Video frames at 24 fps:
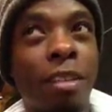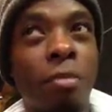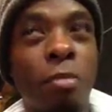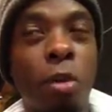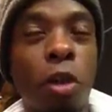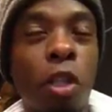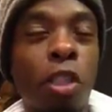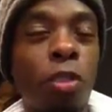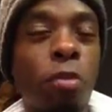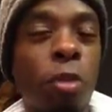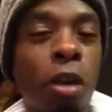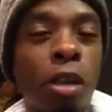
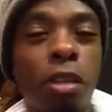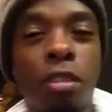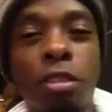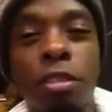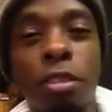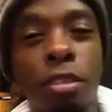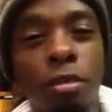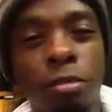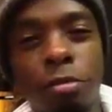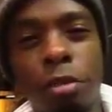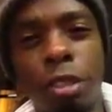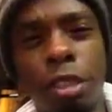
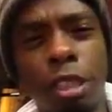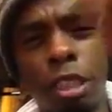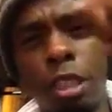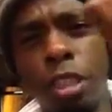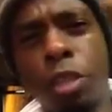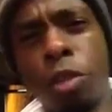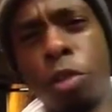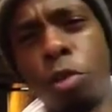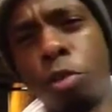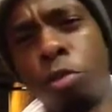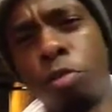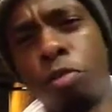marshmallows with
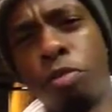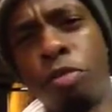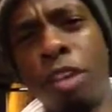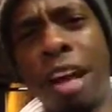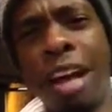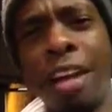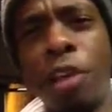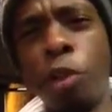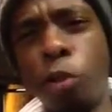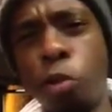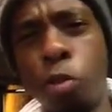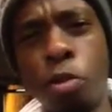little
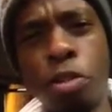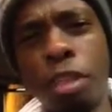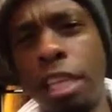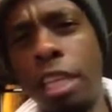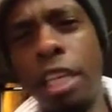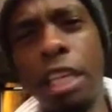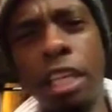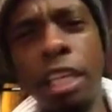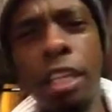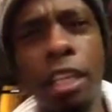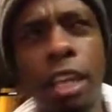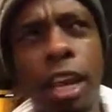fondue
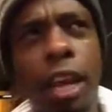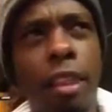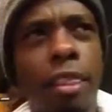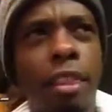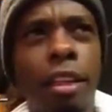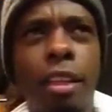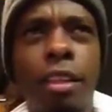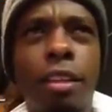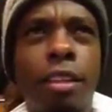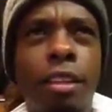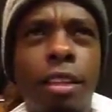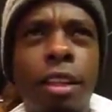thingy, I
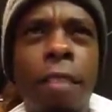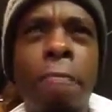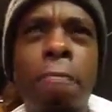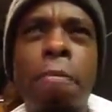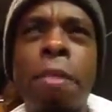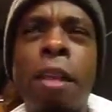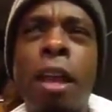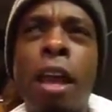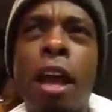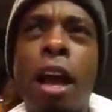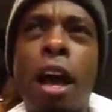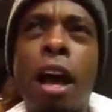think.
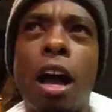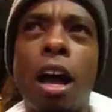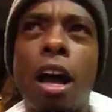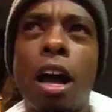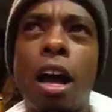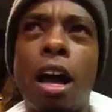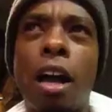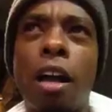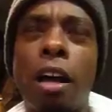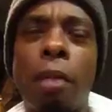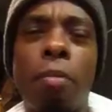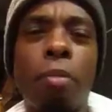
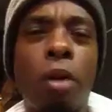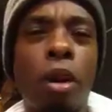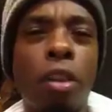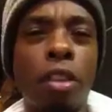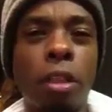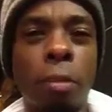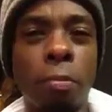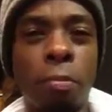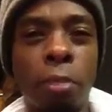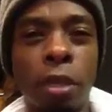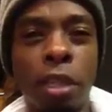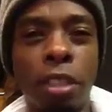They bought
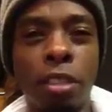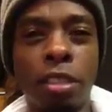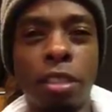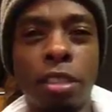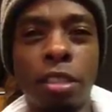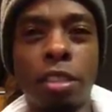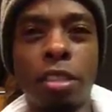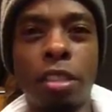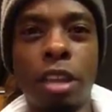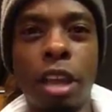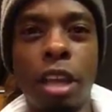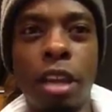them
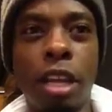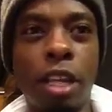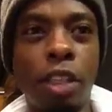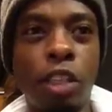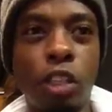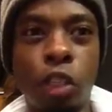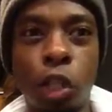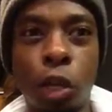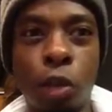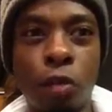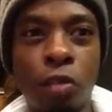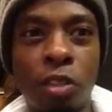pizza and they
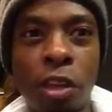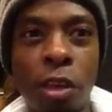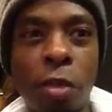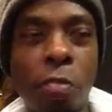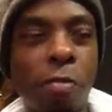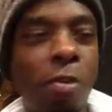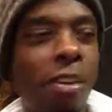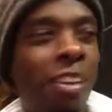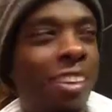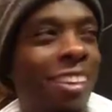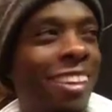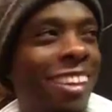served
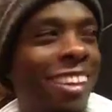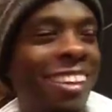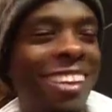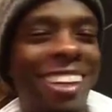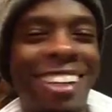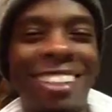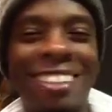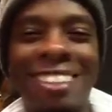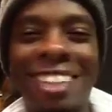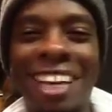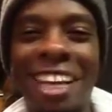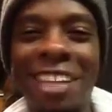them and
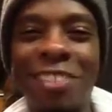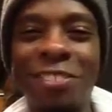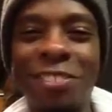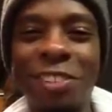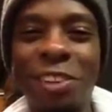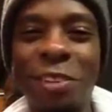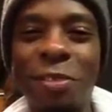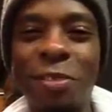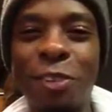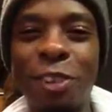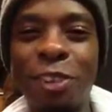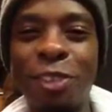they danced for
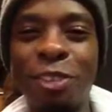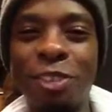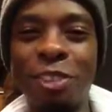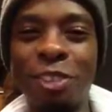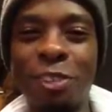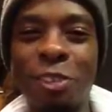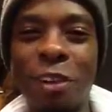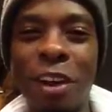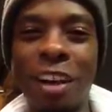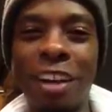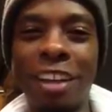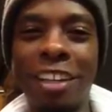them, which was
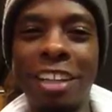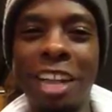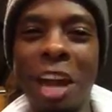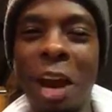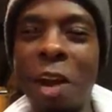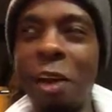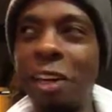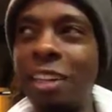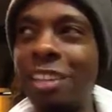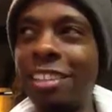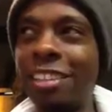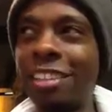quite
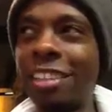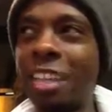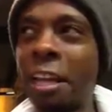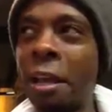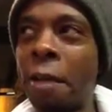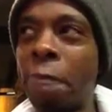hilarious.